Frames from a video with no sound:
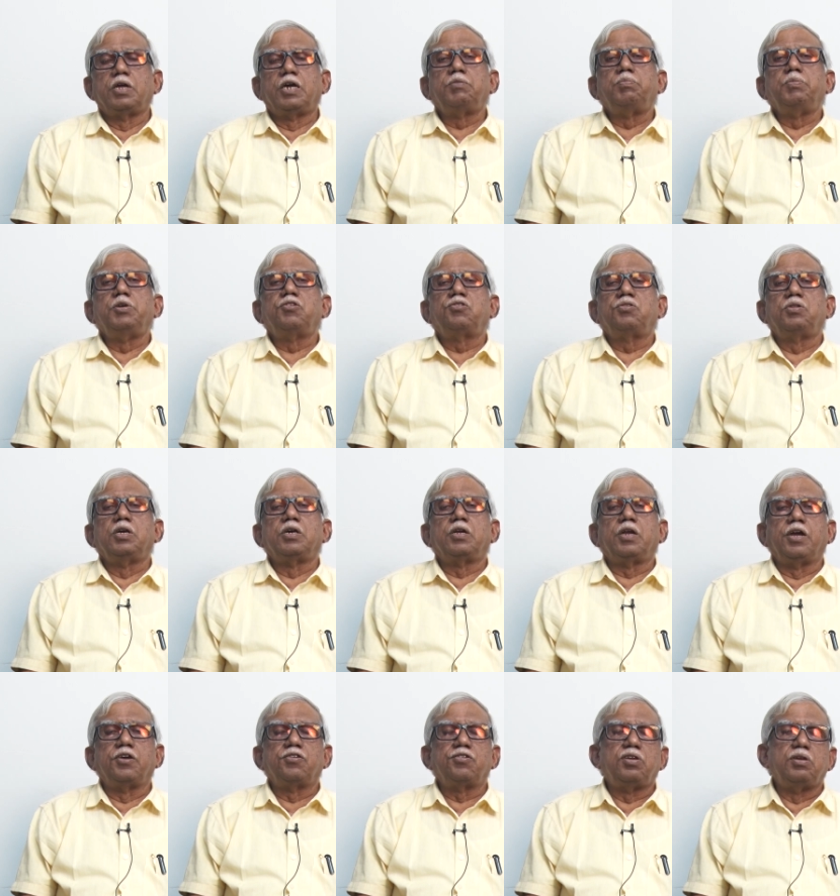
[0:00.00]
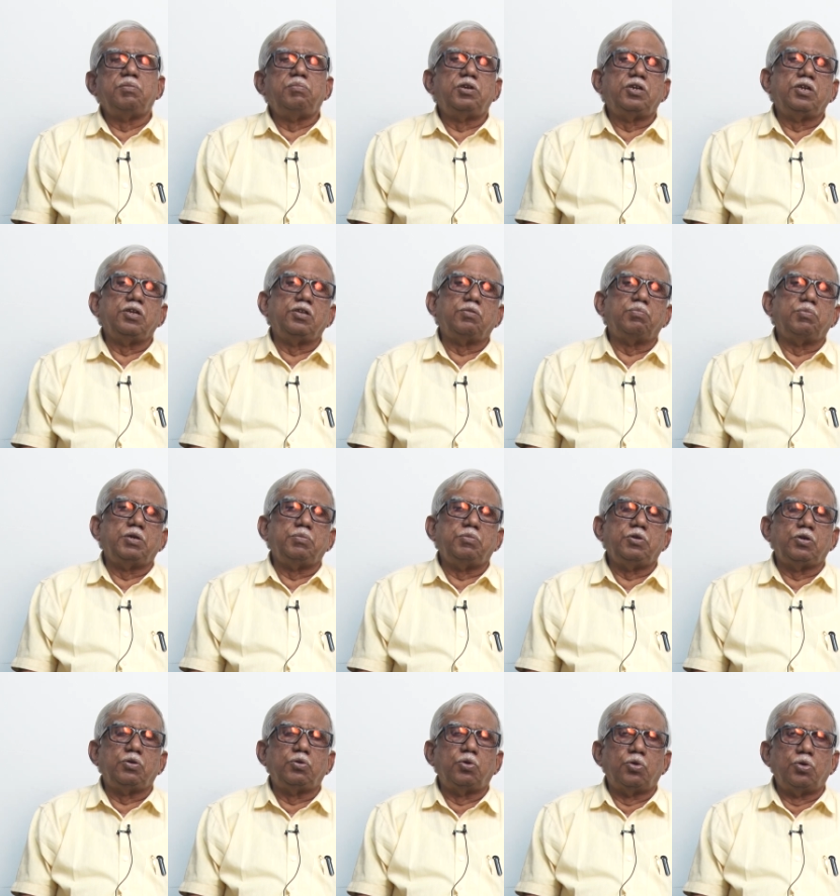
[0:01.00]
That means their extremities may
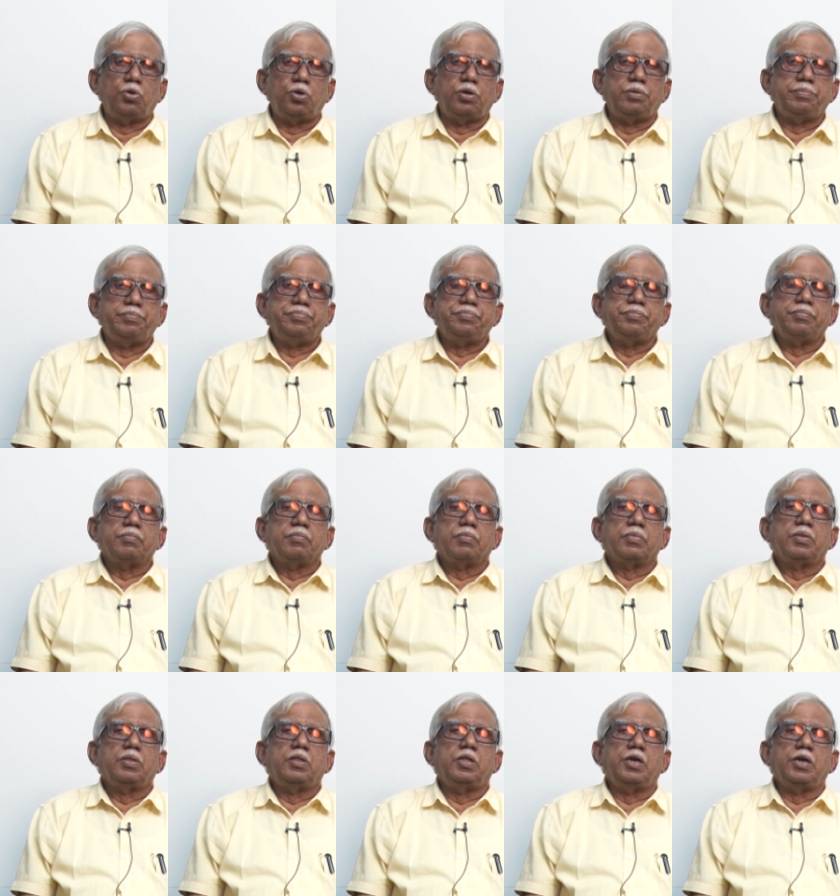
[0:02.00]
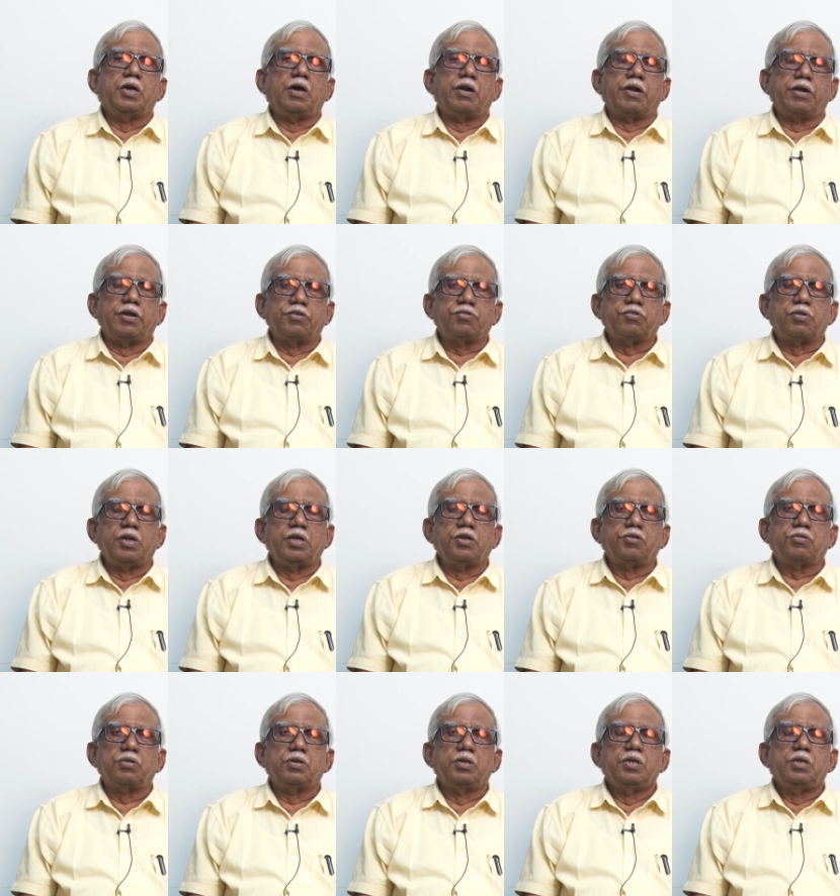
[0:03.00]
be cold, they are
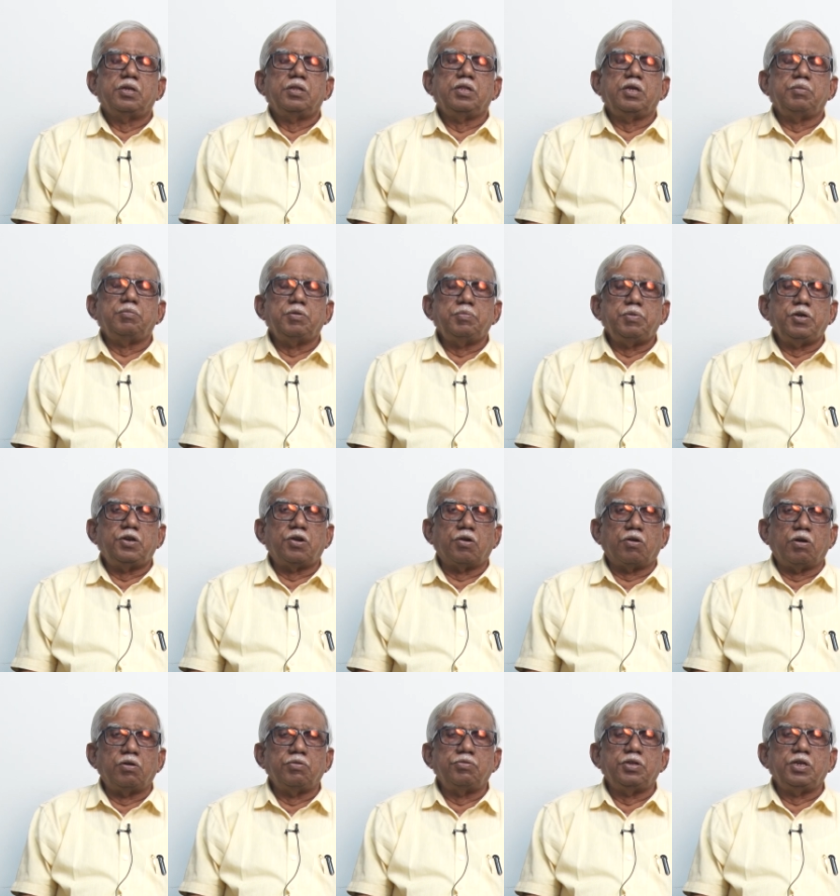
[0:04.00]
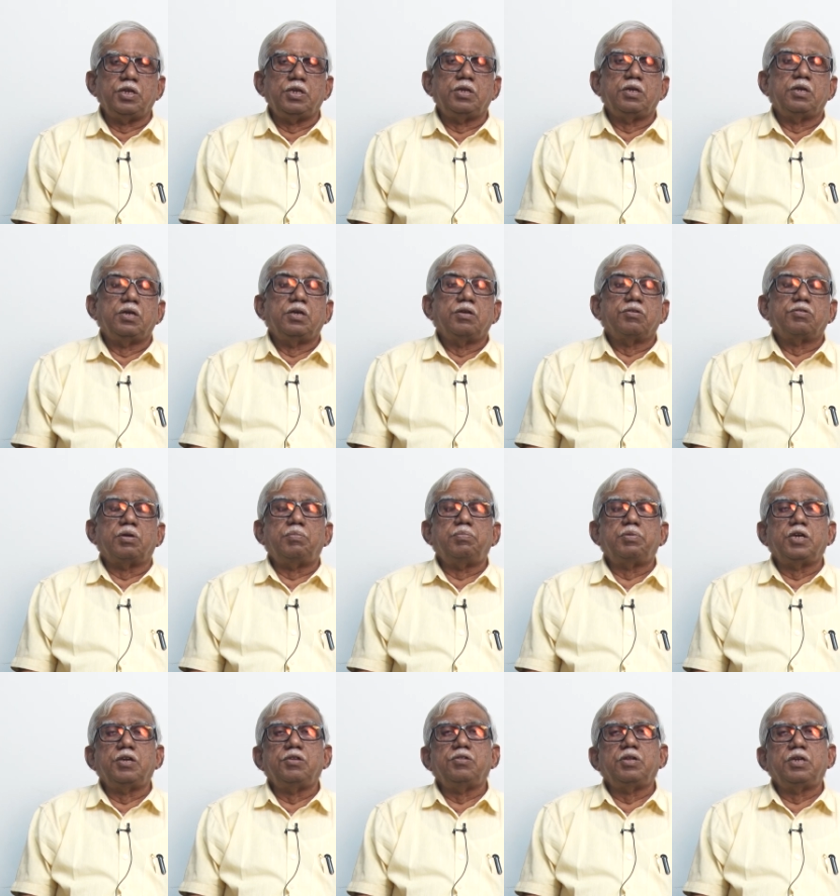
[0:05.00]
restless, they may be drowsy,
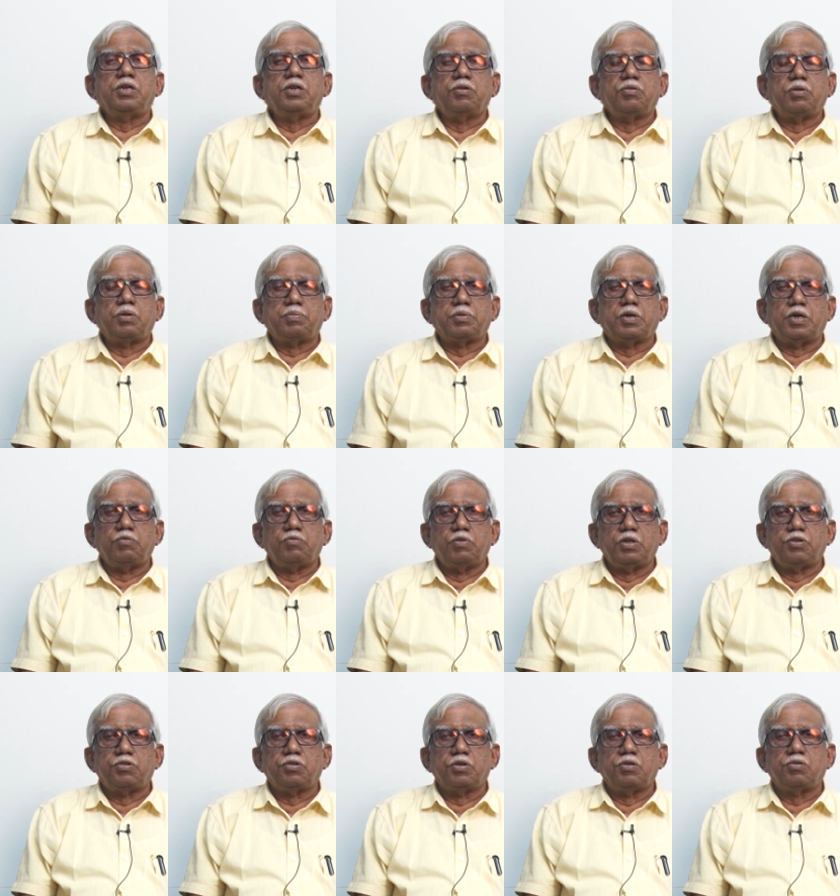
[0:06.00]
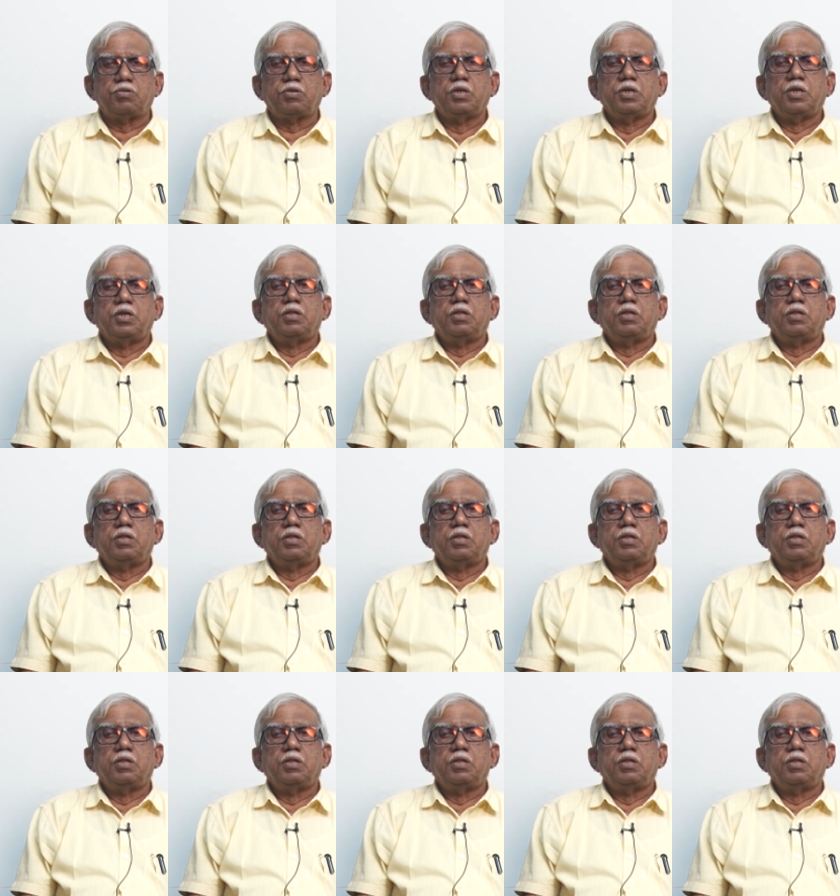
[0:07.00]
sometimes they develop convulsions,